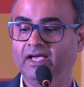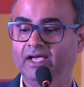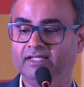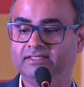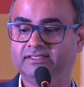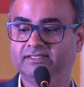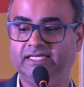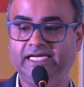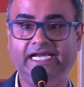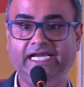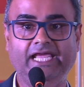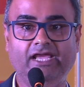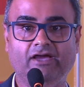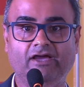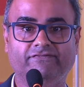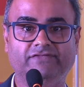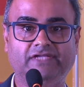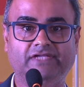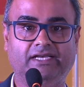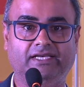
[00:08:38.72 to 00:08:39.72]
3D
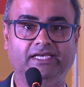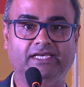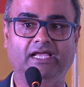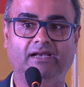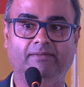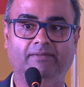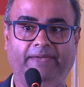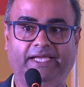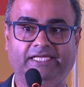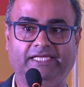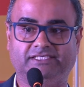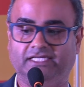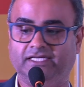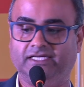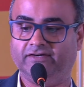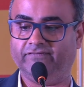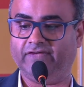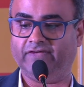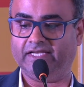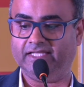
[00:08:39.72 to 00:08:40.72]
of that real
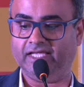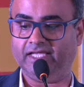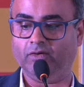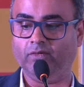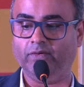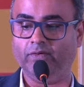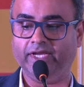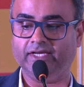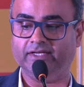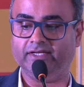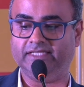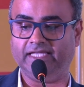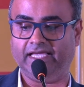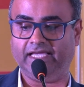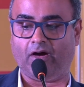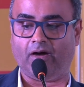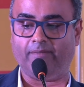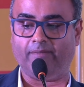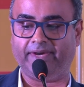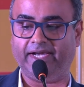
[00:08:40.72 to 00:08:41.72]
patient where they
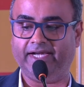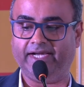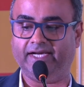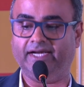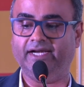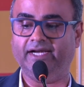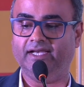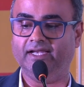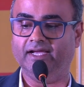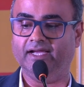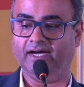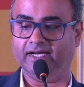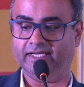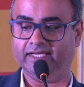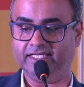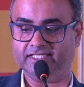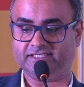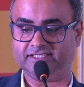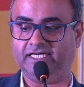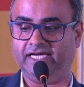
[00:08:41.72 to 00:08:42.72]
operated
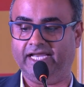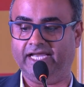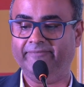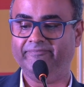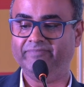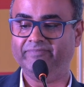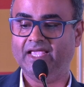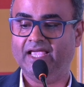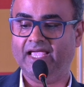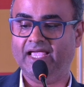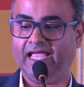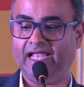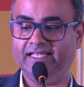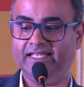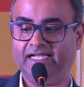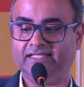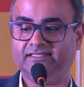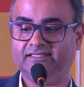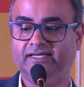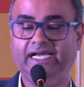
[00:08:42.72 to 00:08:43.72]
yesterday. And
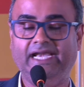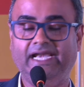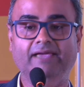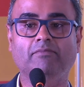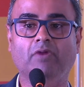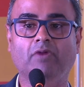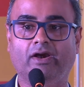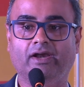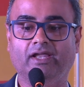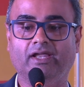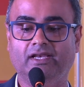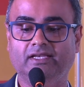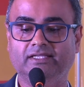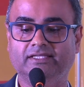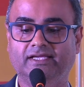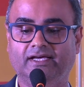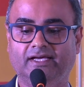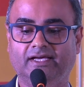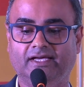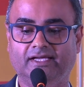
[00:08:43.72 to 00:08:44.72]
that 3D model,
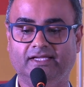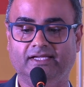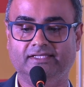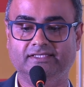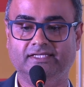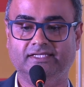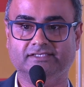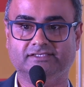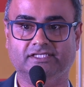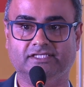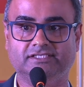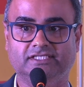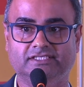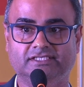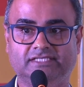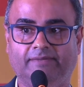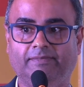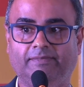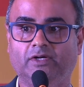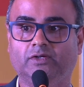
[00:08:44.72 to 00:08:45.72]
the surgeon
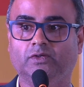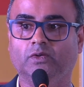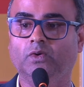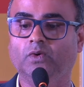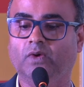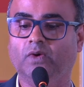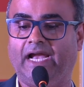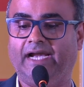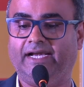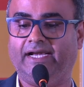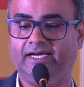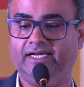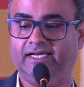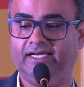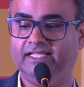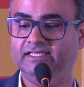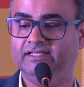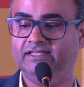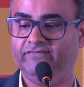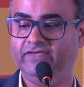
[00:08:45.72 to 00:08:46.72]
is able to look at it
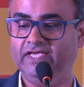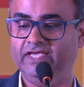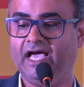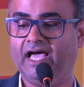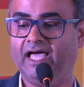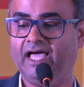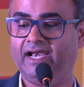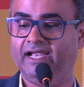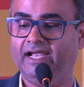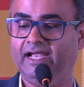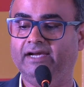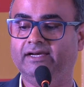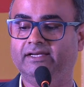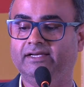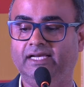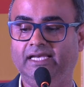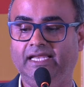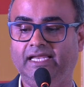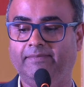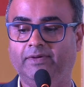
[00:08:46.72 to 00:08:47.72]
in the VR and
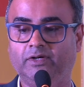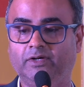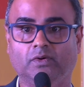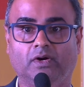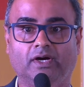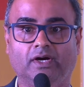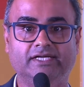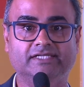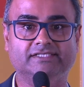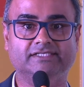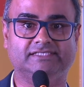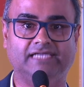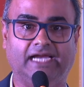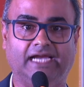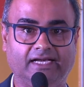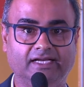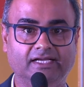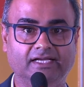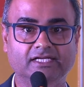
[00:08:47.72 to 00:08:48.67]
really able to understand.